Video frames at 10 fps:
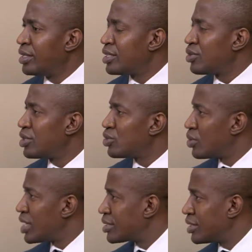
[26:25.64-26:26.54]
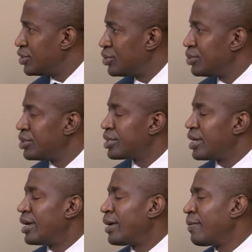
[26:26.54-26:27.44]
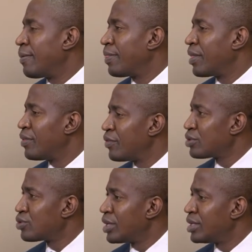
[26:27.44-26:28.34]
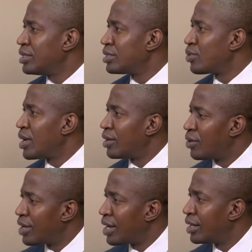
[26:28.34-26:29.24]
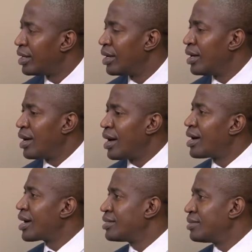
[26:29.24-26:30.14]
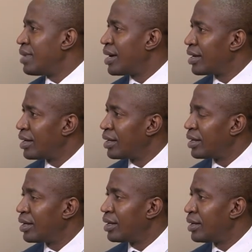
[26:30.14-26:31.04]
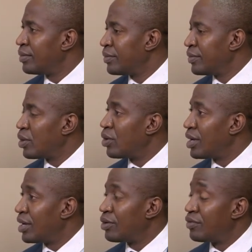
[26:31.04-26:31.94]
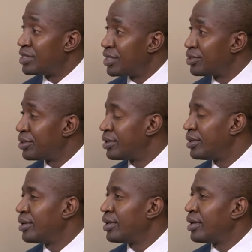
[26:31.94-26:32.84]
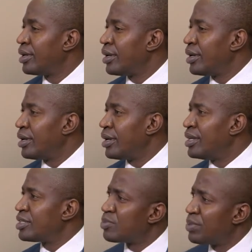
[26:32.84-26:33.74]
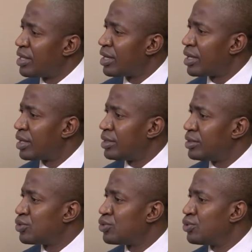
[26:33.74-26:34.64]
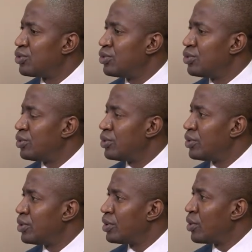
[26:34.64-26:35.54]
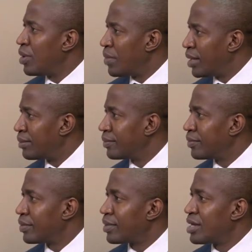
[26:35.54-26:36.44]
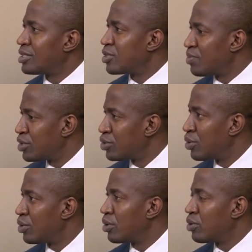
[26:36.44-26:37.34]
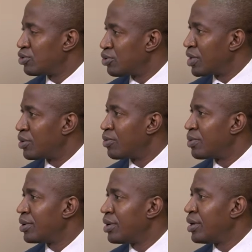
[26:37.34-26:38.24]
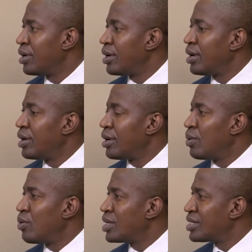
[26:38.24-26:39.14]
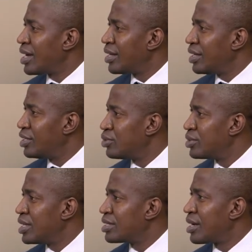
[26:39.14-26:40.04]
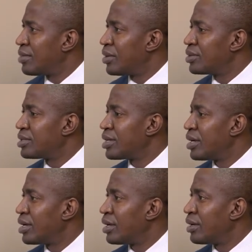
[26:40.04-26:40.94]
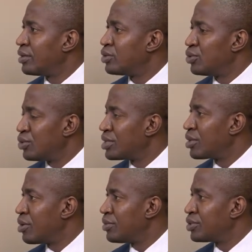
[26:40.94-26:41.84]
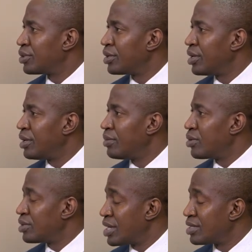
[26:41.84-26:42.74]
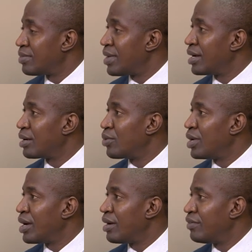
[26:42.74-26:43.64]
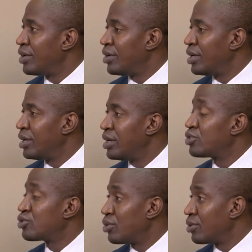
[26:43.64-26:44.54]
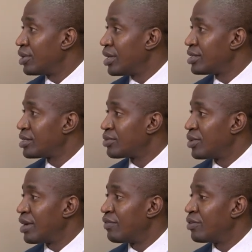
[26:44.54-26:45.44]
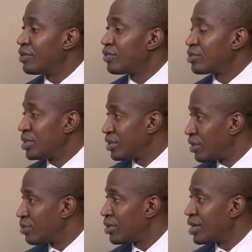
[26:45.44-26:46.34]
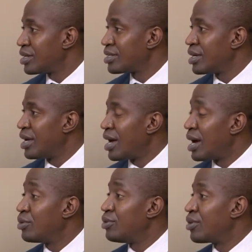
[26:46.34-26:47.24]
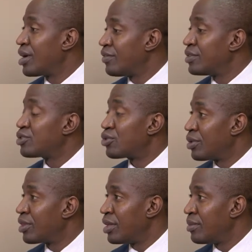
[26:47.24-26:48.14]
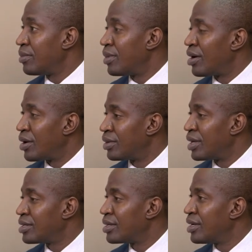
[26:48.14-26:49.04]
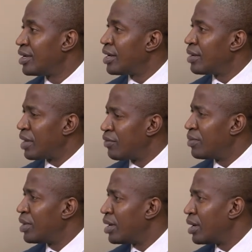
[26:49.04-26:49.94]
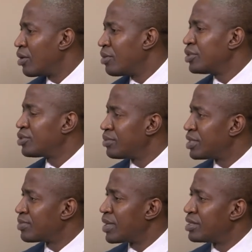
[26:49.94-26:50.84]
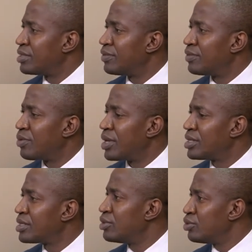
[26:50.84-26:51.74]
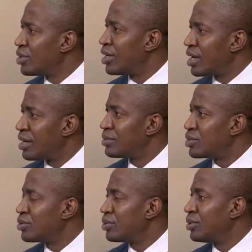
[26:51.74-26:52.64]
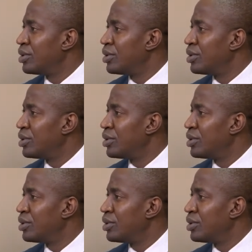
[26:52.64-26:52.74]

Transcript: just raise two last issues. Um, the first one is we're on an Anakazi banking uh, online conversation. Yes. Let's speak to the, the women. women. as a special consumer group. Yes. What are the issues that come out uh, to you as a commission? because as a bank we are very strong on that. We have got specific products and we drive a strong theme around that. But from a commission perspective, what usually comes through?